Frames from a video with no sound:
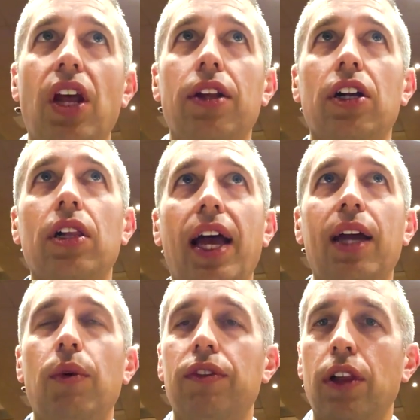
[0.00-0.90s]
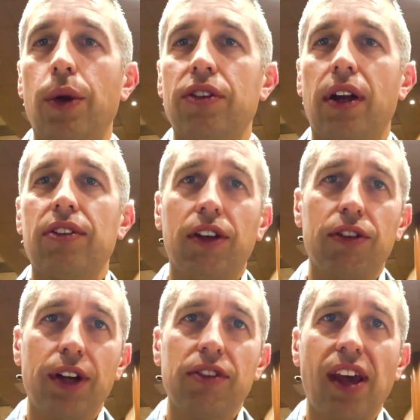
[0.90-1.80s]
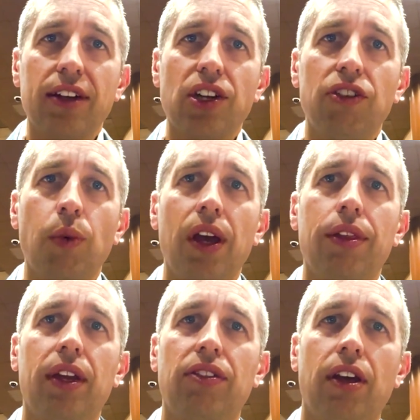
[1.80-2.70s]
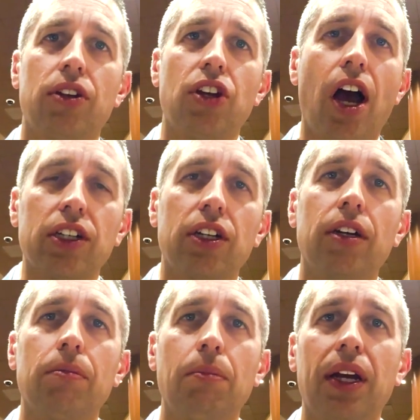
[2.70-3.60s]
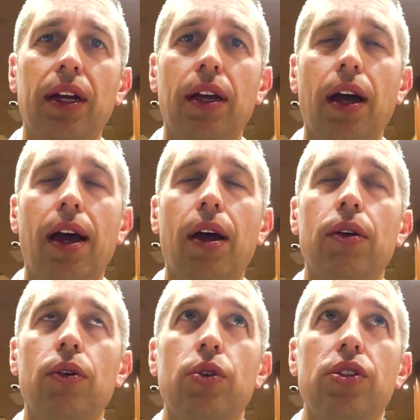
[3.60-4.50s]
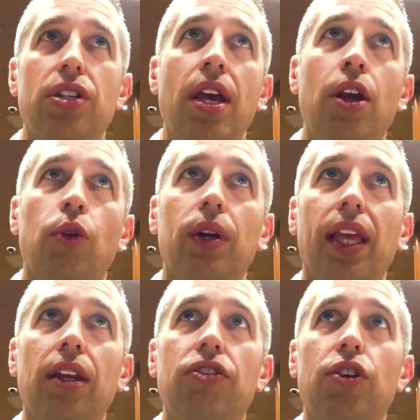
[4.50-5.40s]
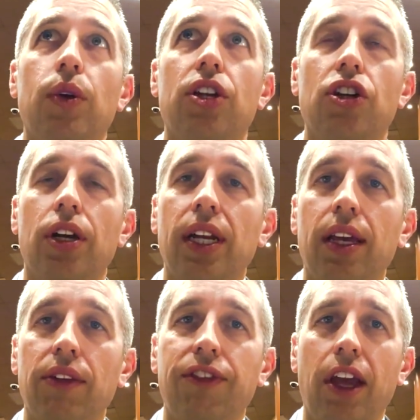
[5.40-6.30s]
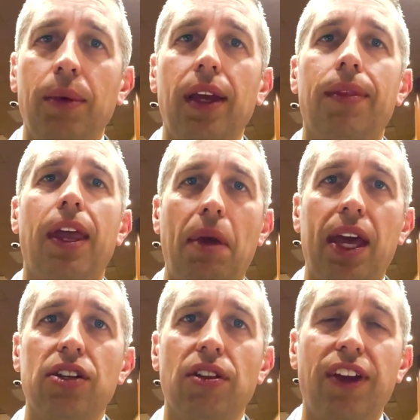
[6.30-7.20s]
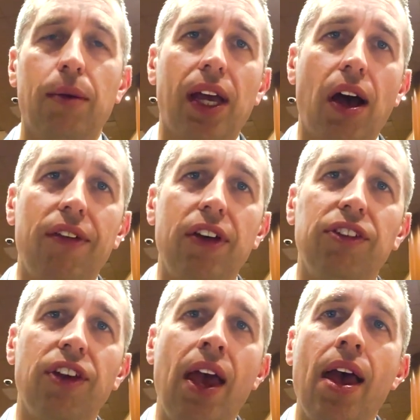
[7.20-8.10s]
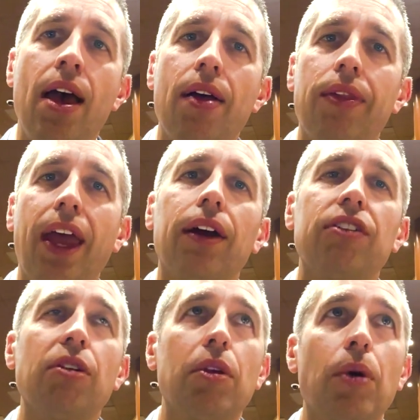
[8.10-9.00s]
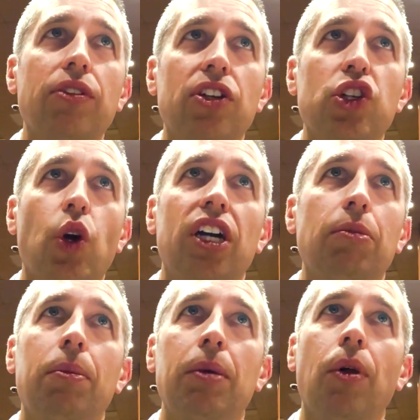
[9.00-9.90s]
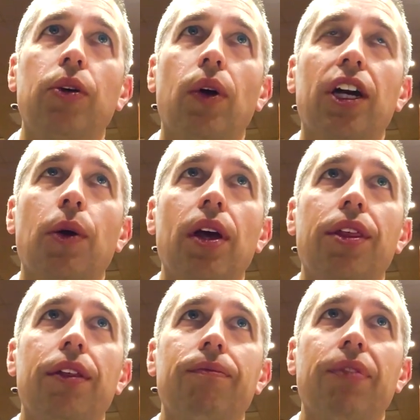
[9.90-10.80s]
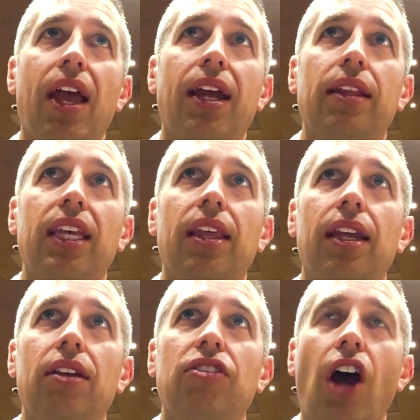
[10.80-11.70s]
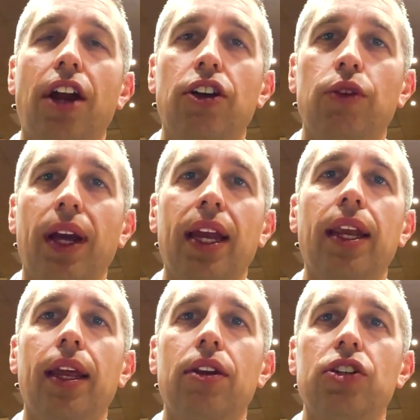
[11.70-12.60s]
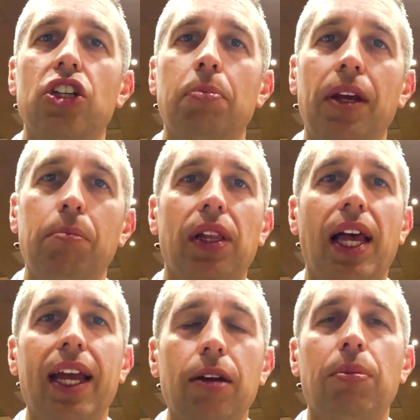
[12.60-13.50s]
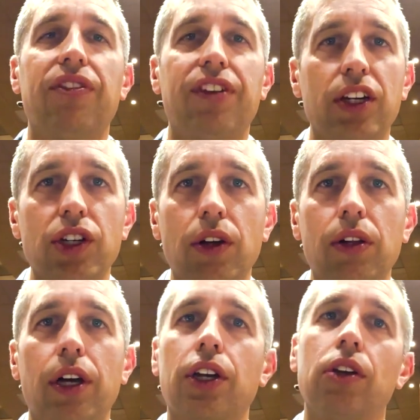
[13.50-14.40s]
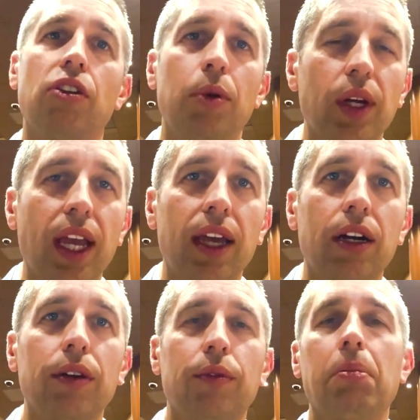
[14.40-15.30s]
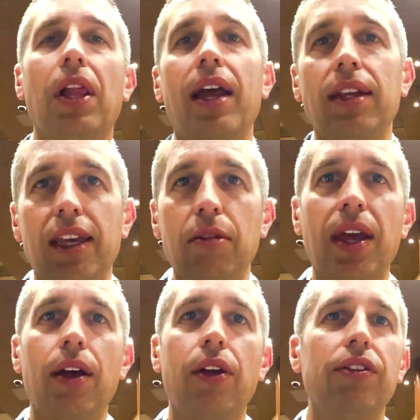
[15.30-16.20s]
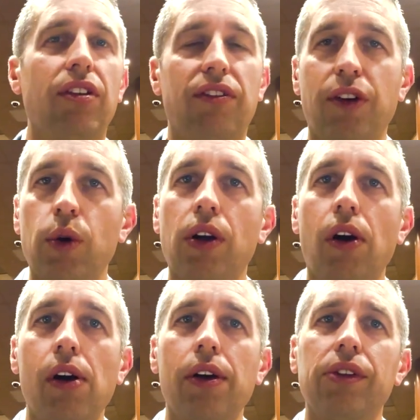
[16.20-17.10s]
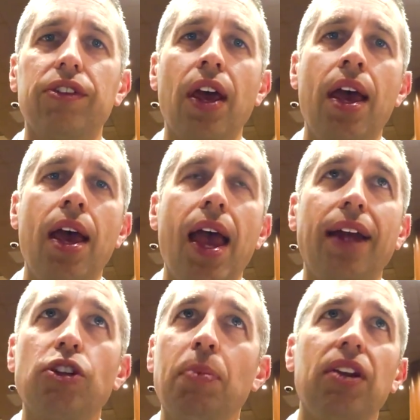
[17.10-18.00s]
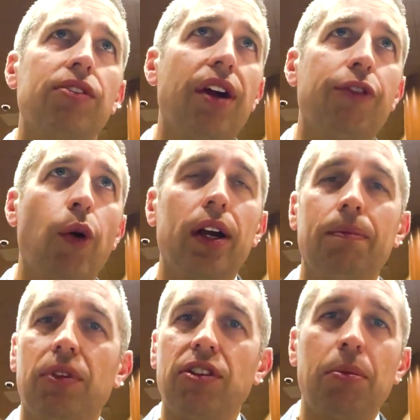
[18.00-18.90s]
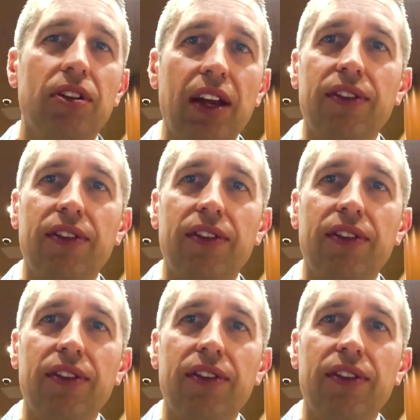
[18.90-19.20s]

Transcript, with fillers: another client we've closed on six transactions with. It's a doctor uh, who's related to an attorney in the family, and they manage the family office. They are some of the most enjoyable people to work with. And I think that it's underrated, just being polite, professional, a good communicator, replying to emails and phone calls, and just being straightforward. Something's not a